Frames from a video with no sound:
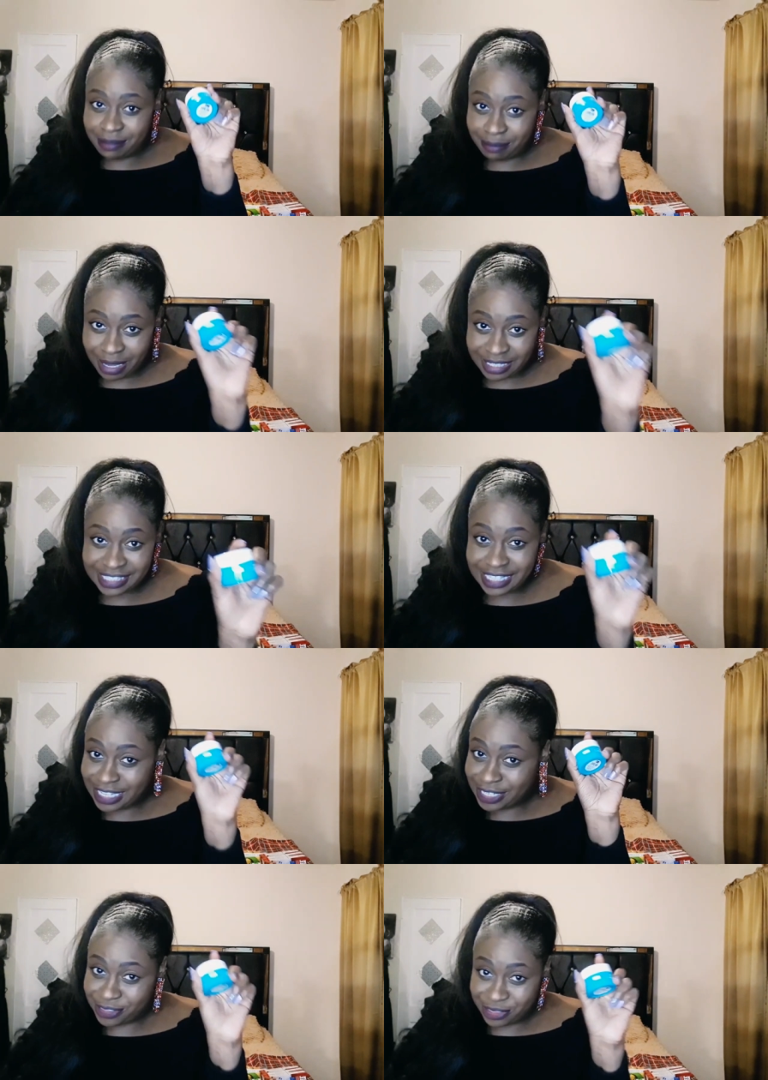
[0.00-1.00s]
My
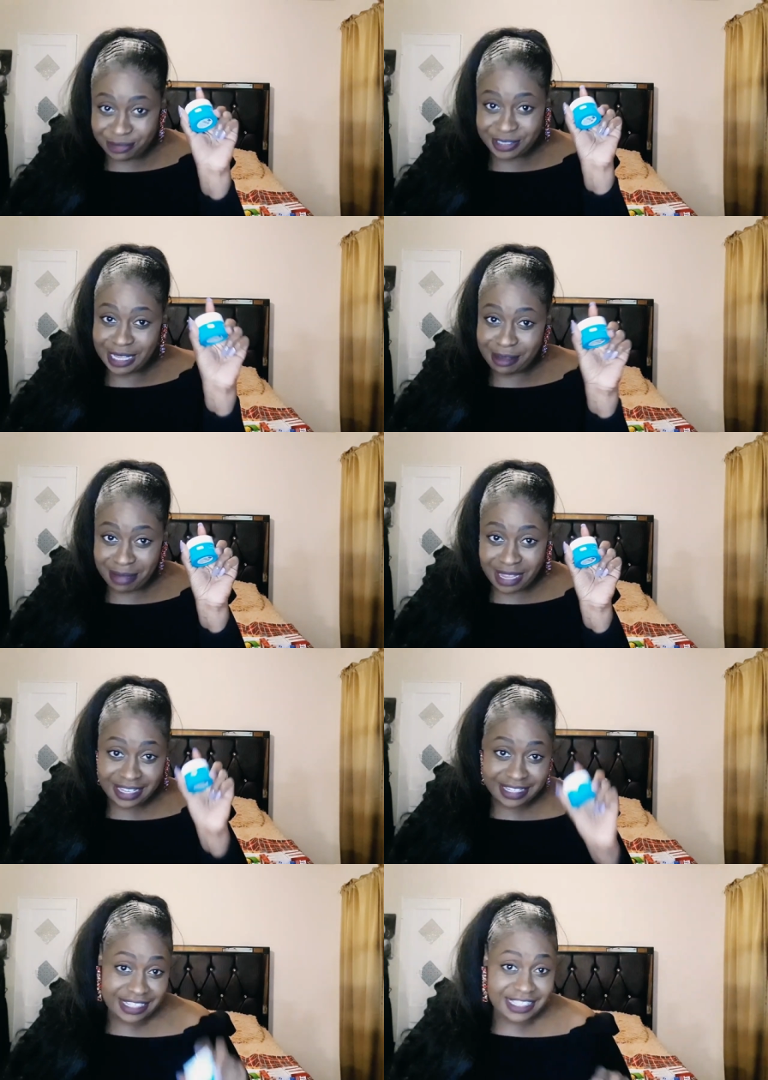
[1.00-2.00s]
second or third time
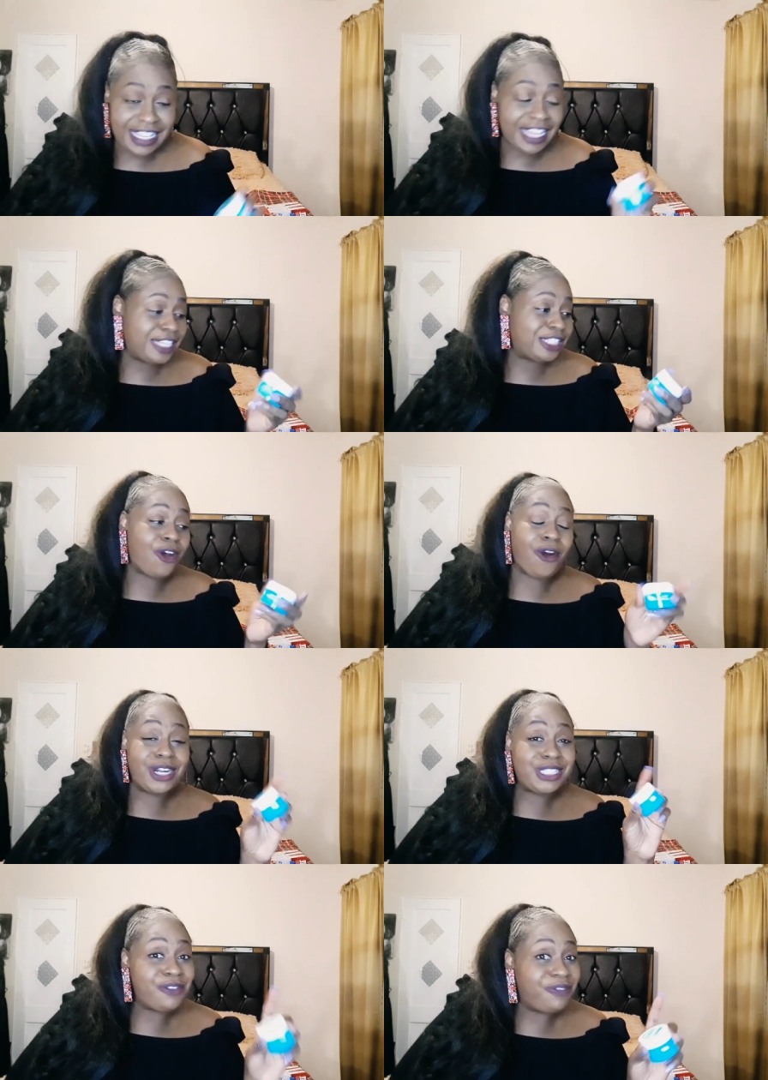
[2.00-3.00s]
buying this. And it's
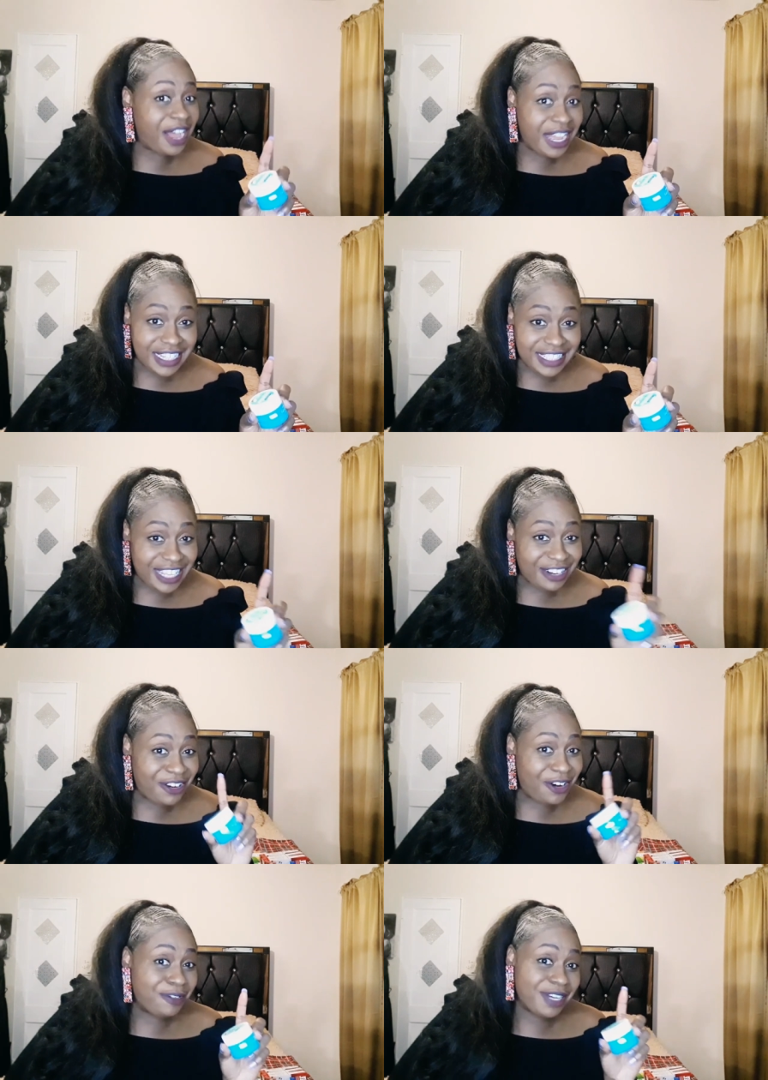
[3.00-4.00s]
hard to find. They
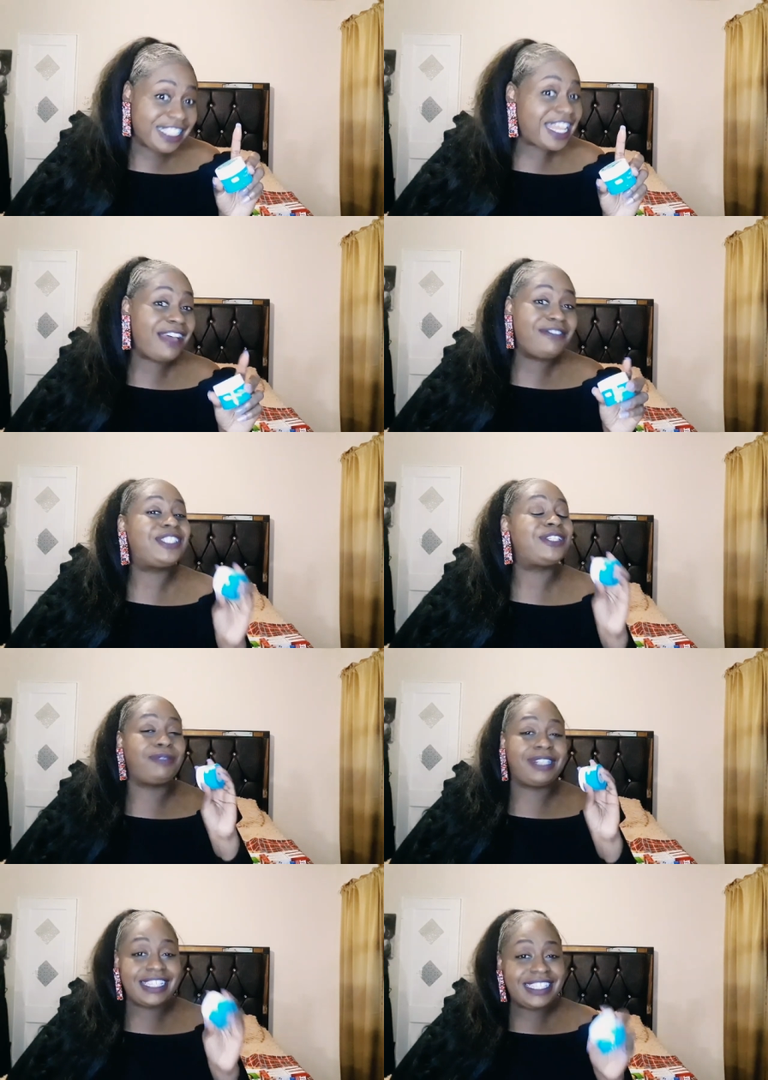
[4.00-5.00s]
don't always have it. So
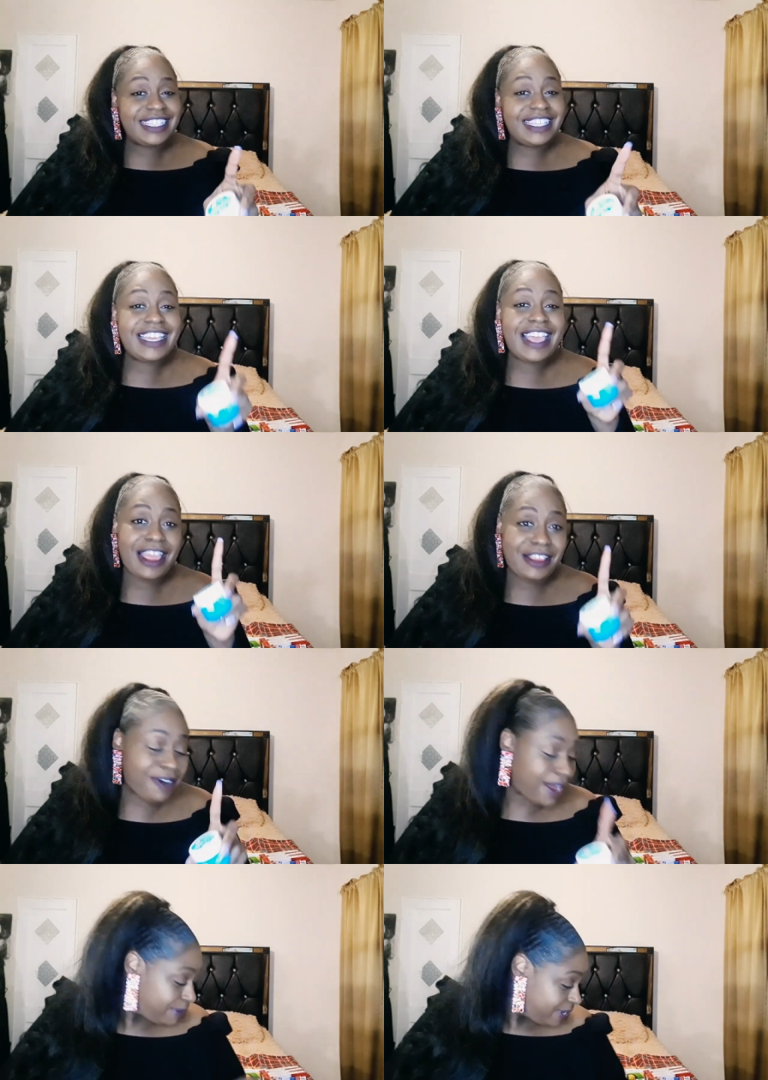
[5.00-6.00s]
when I see it, I
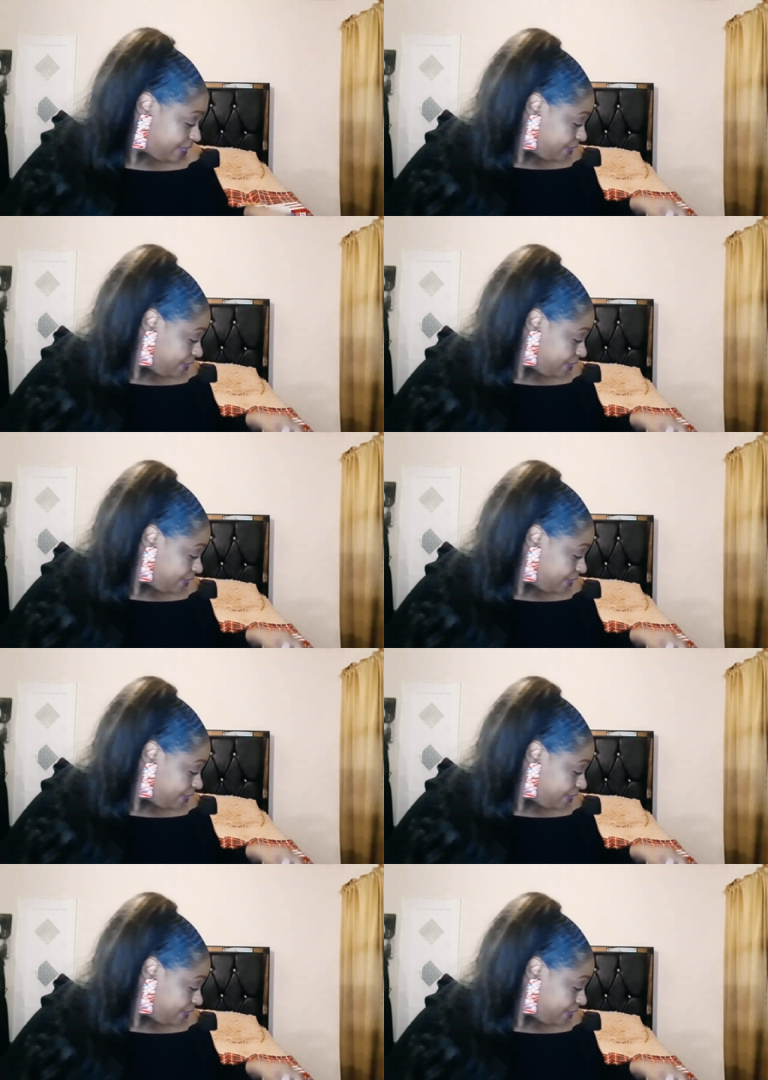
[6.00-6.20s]
grab it.